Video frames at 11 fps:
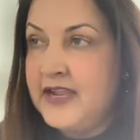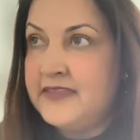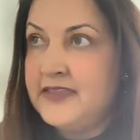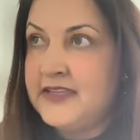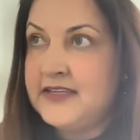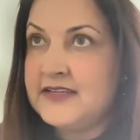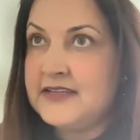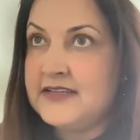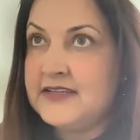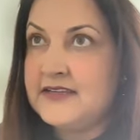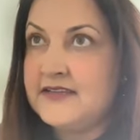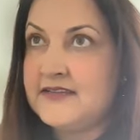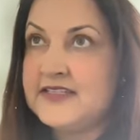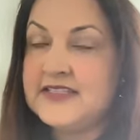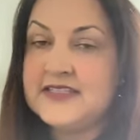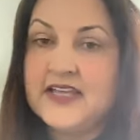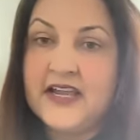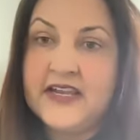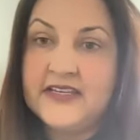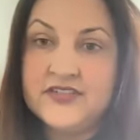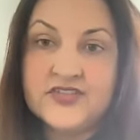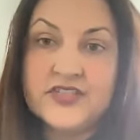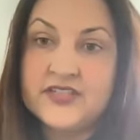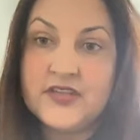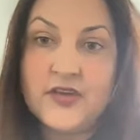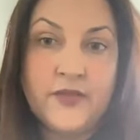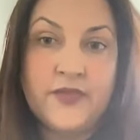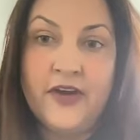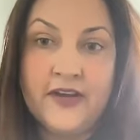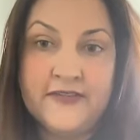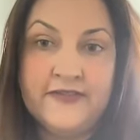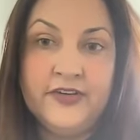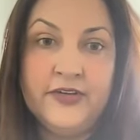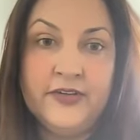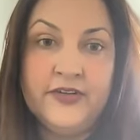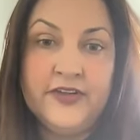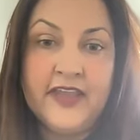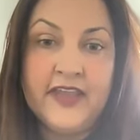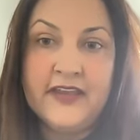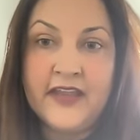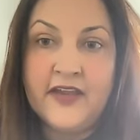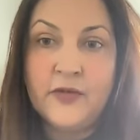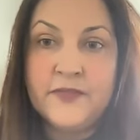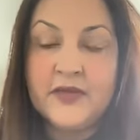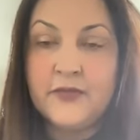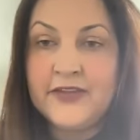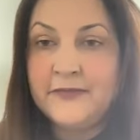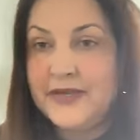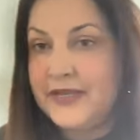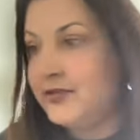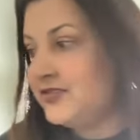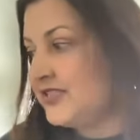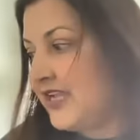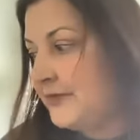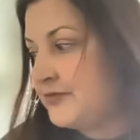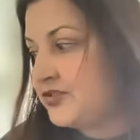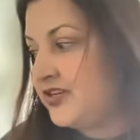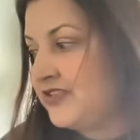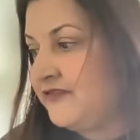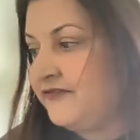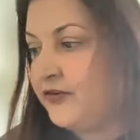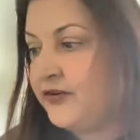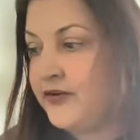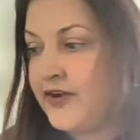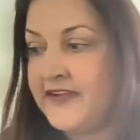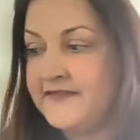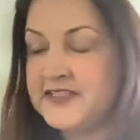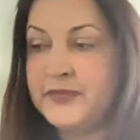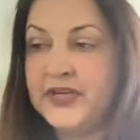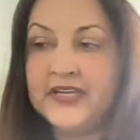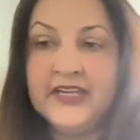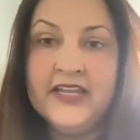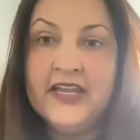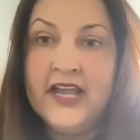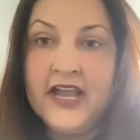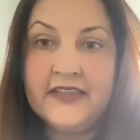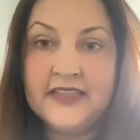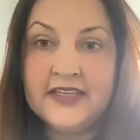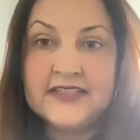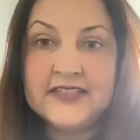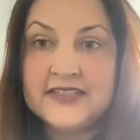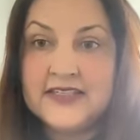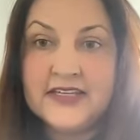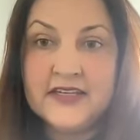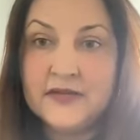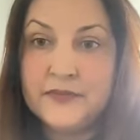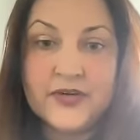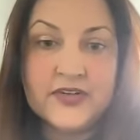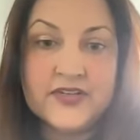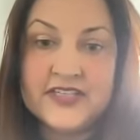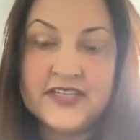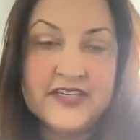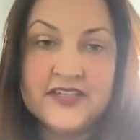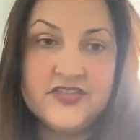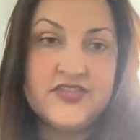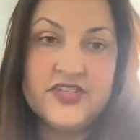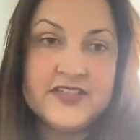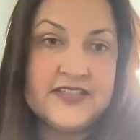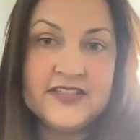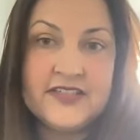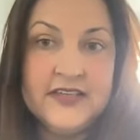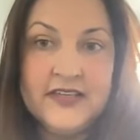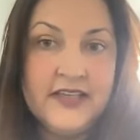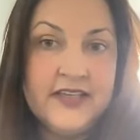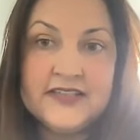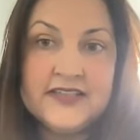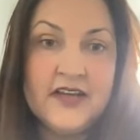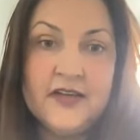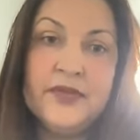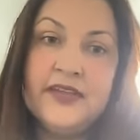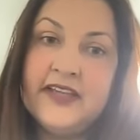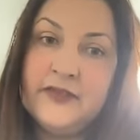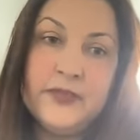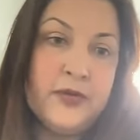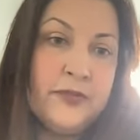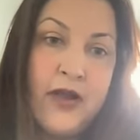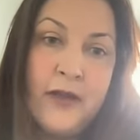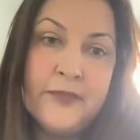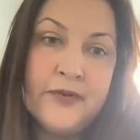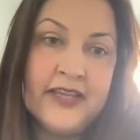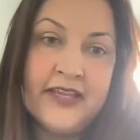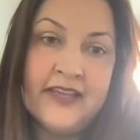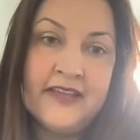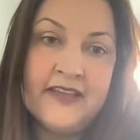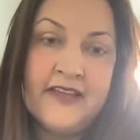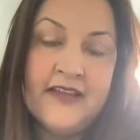think the design is just so thoughtful, and I hope that we've been able to capture it in the photographs, but I think to see it in person, it's an unbelievable property.